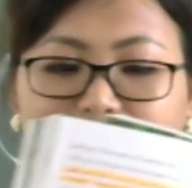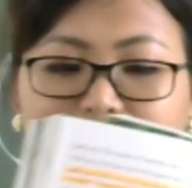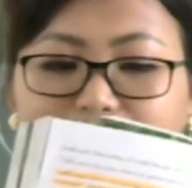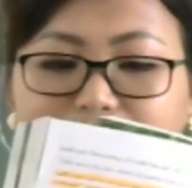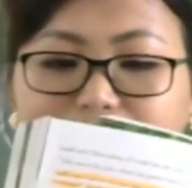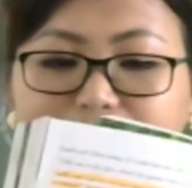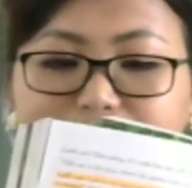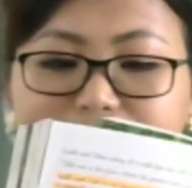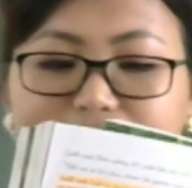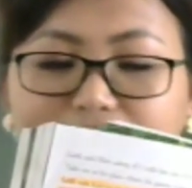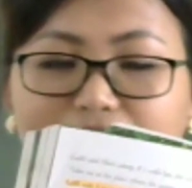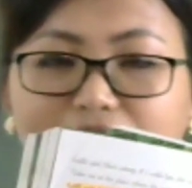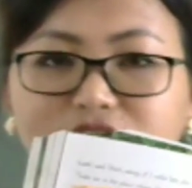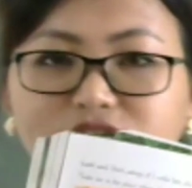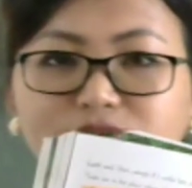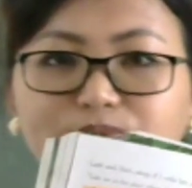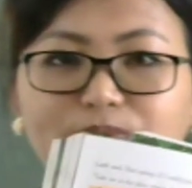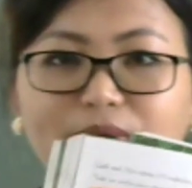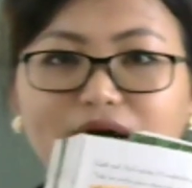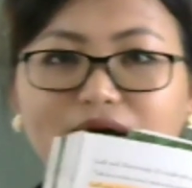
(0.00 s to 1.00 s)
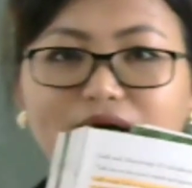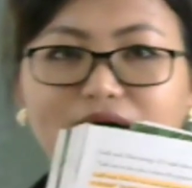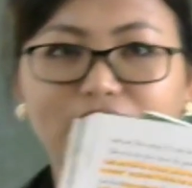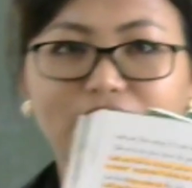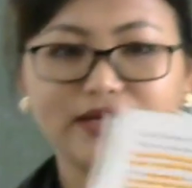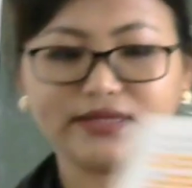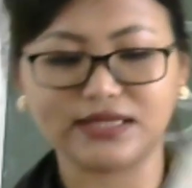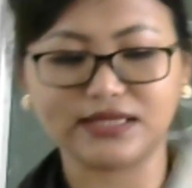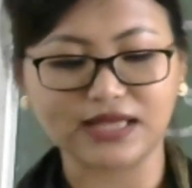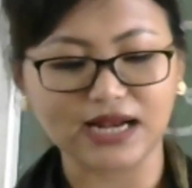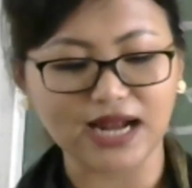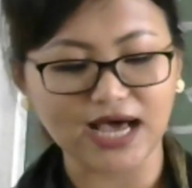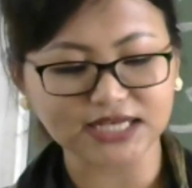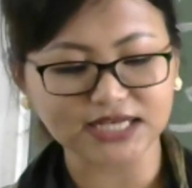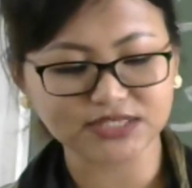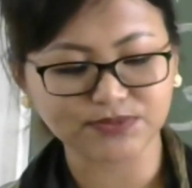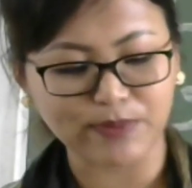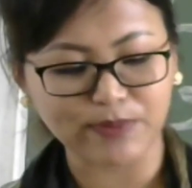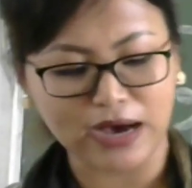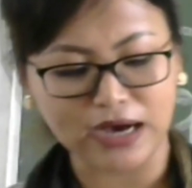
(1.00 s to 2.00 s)
in this the
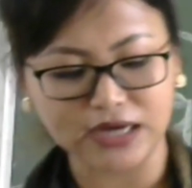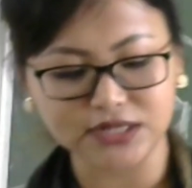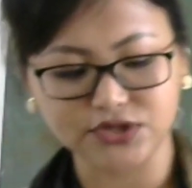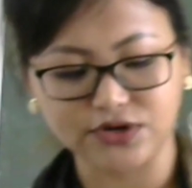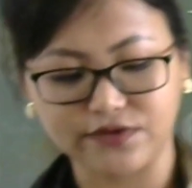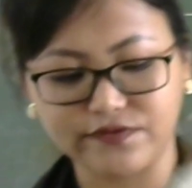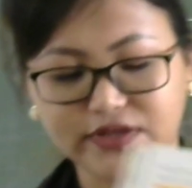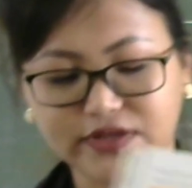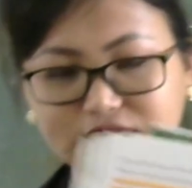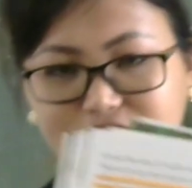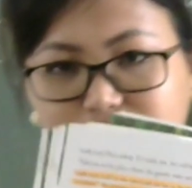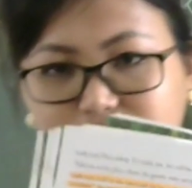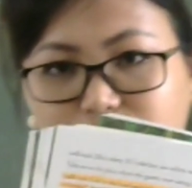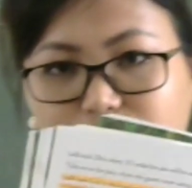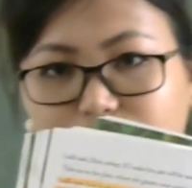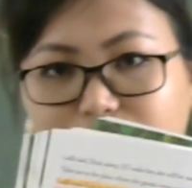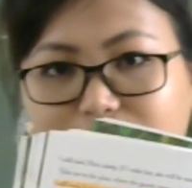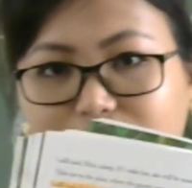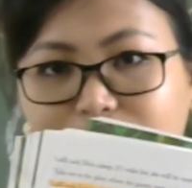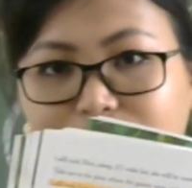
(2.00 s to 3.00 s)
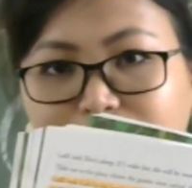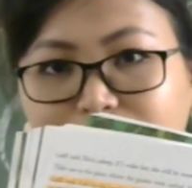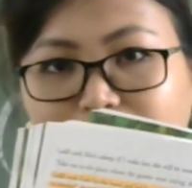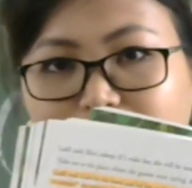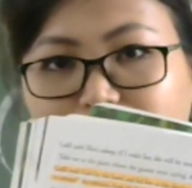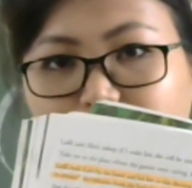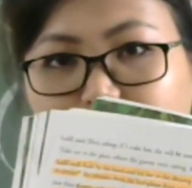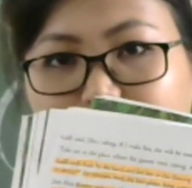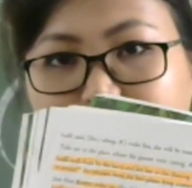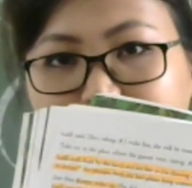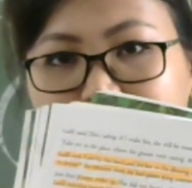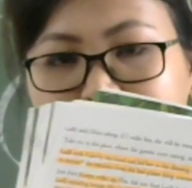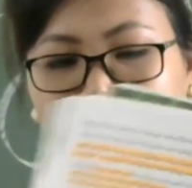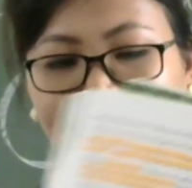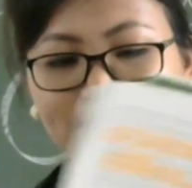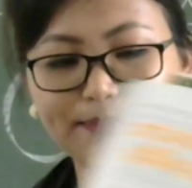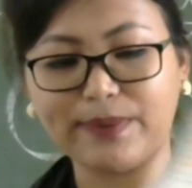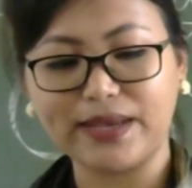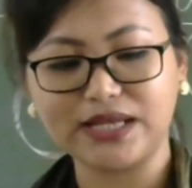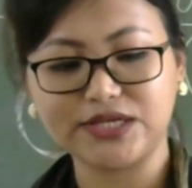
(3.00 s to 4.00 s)
last part of the story, you can see
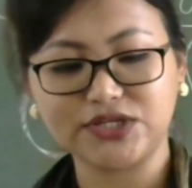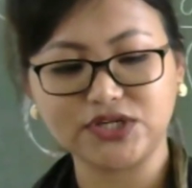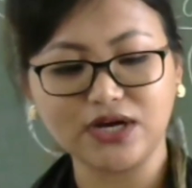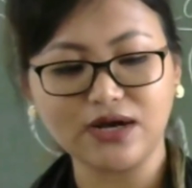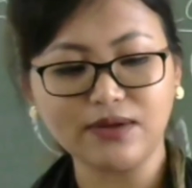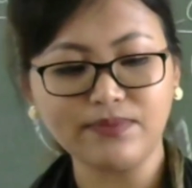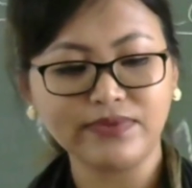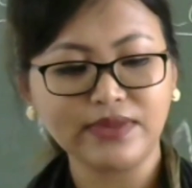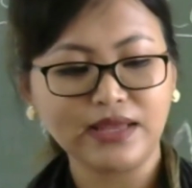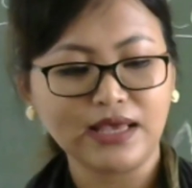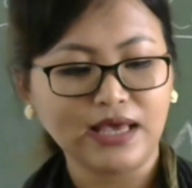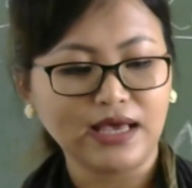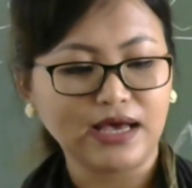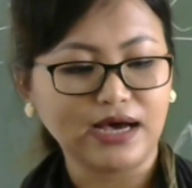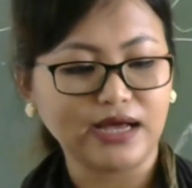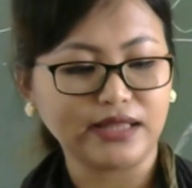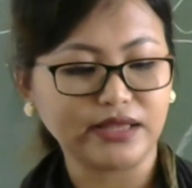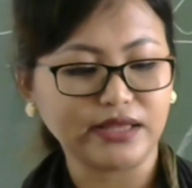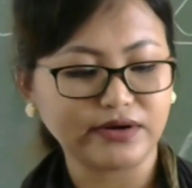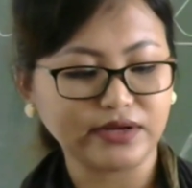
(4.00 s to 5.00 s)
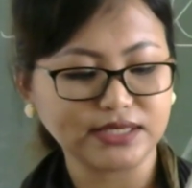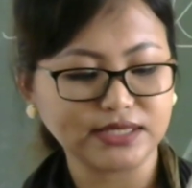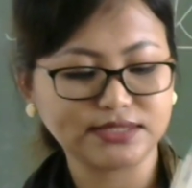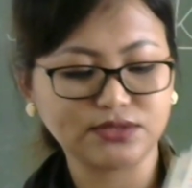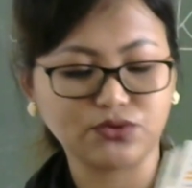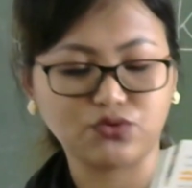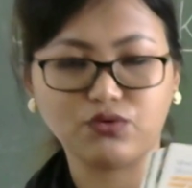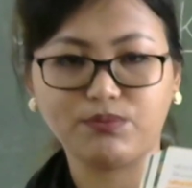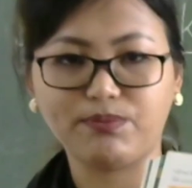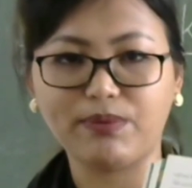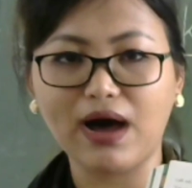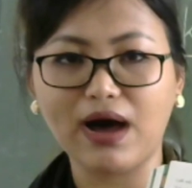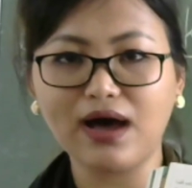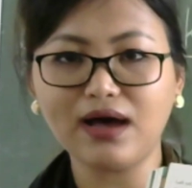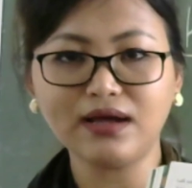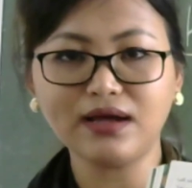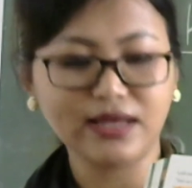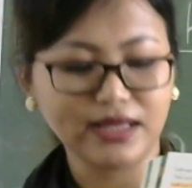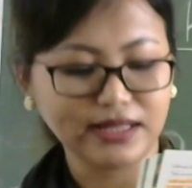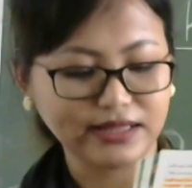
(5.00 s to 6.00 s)
the picture. There is
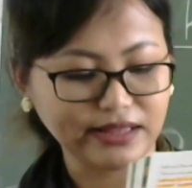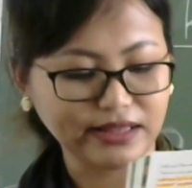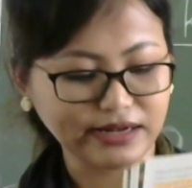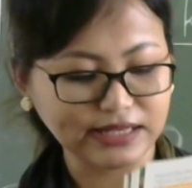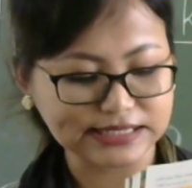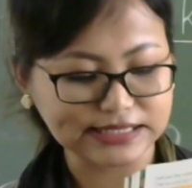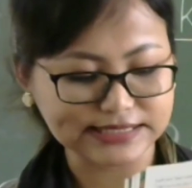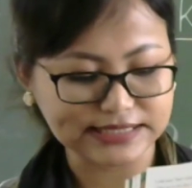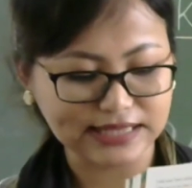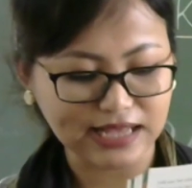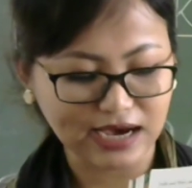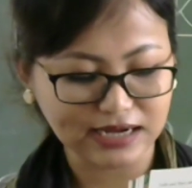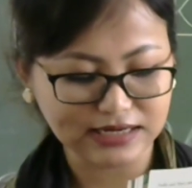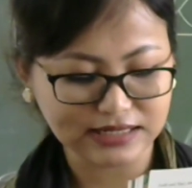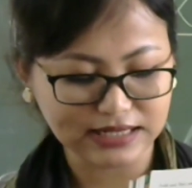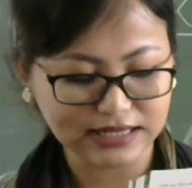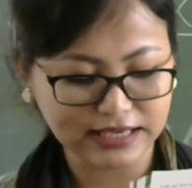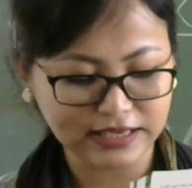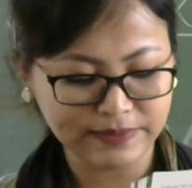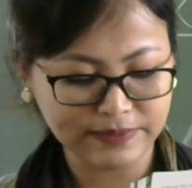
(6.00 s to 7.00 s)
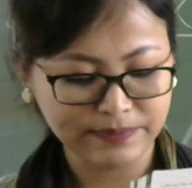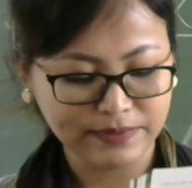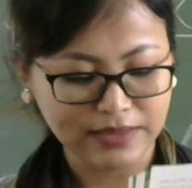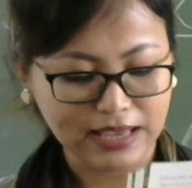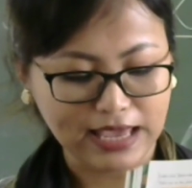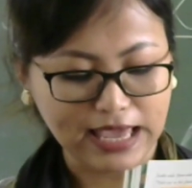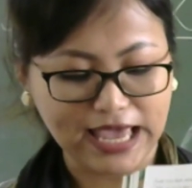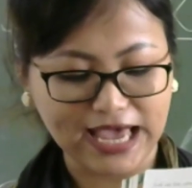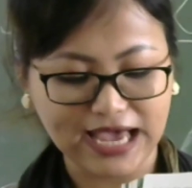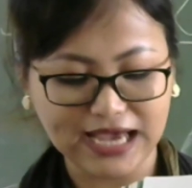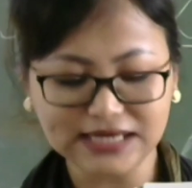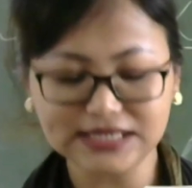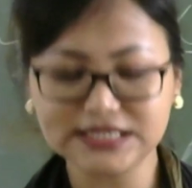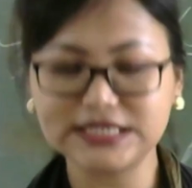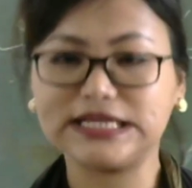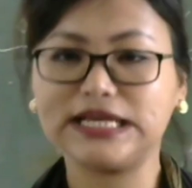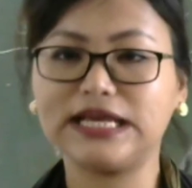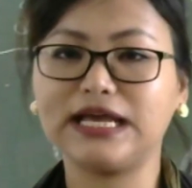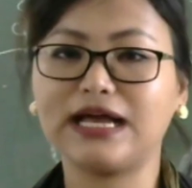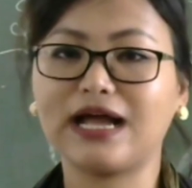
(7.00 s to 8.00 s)
Rupa, there is Ladli,
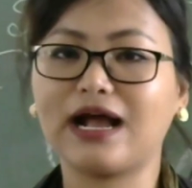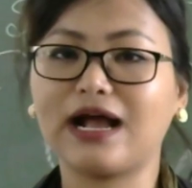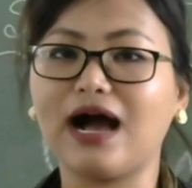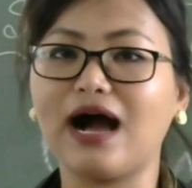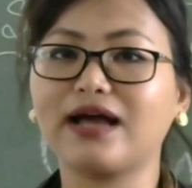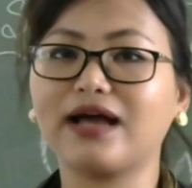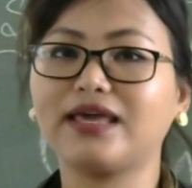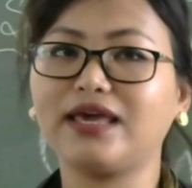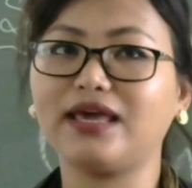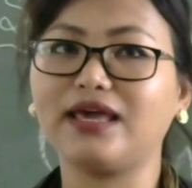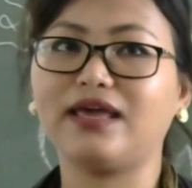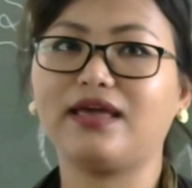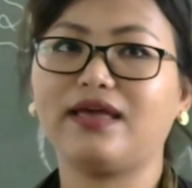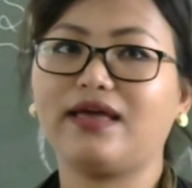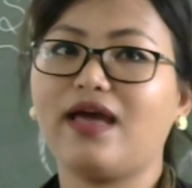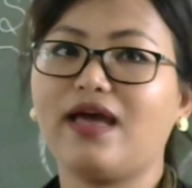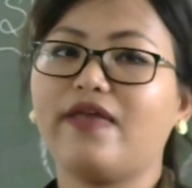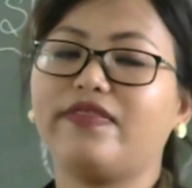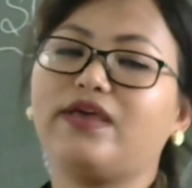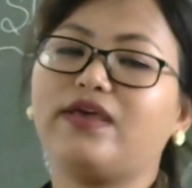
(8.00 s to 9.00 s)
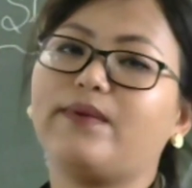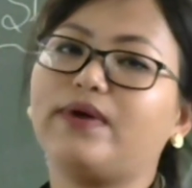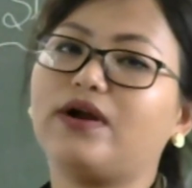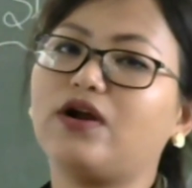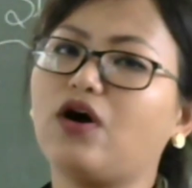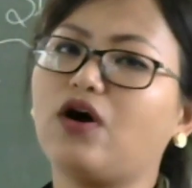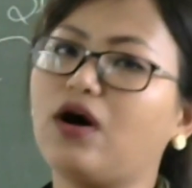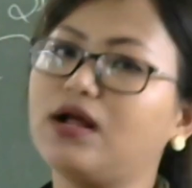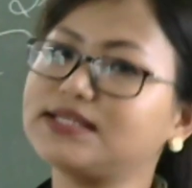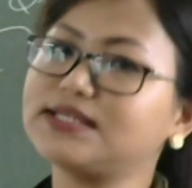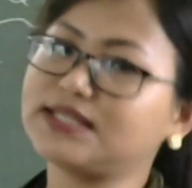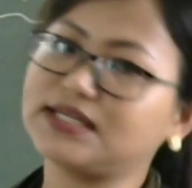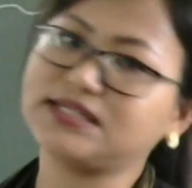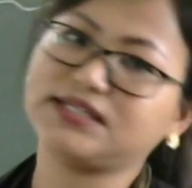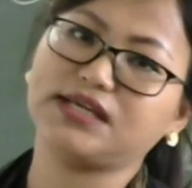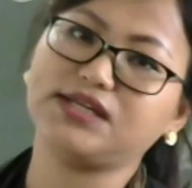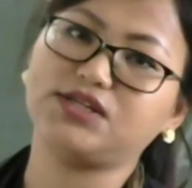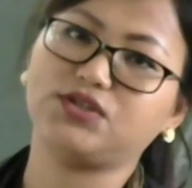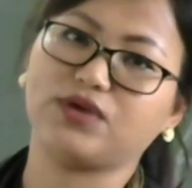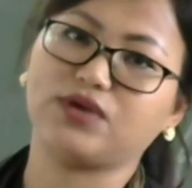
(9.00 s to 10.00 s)
and Kaki. They were all
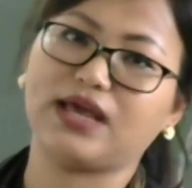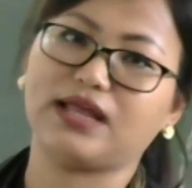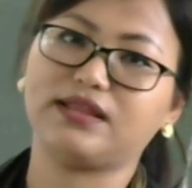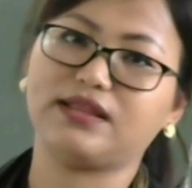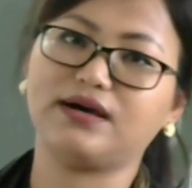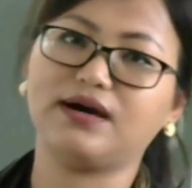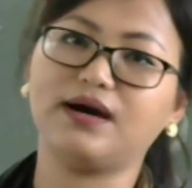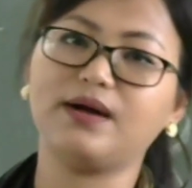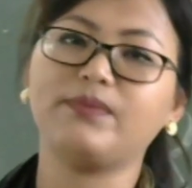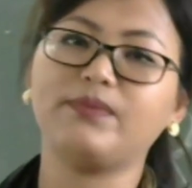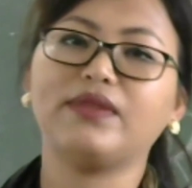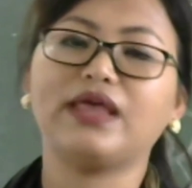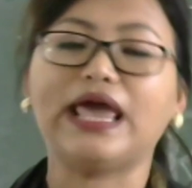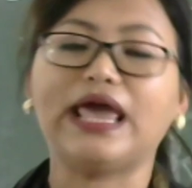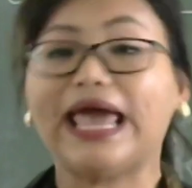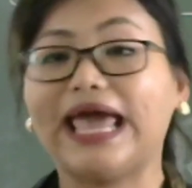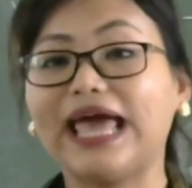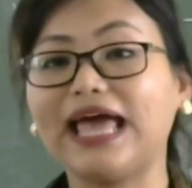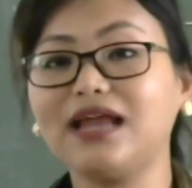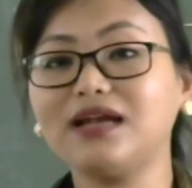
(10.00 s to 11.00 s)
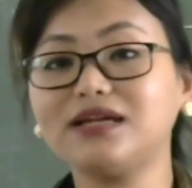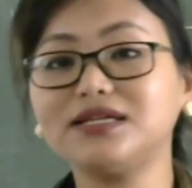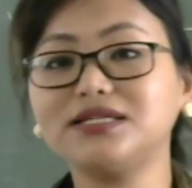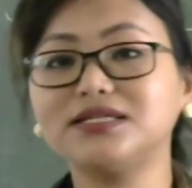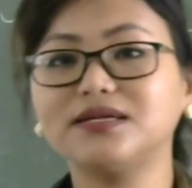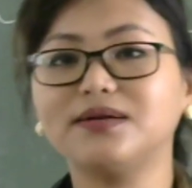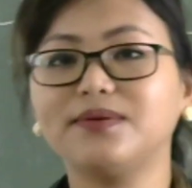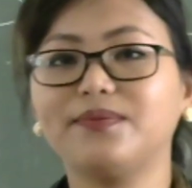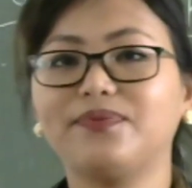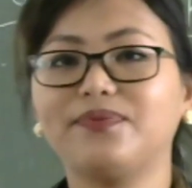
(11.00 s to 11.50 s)
sitting together, and